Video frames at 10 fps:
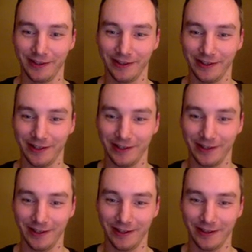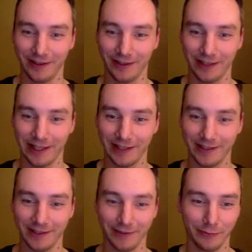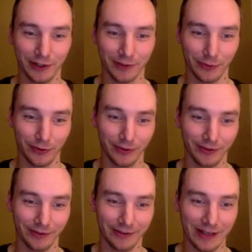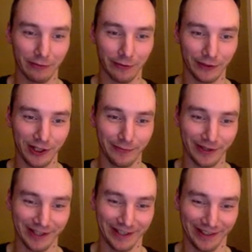This is the highest possible level of achievement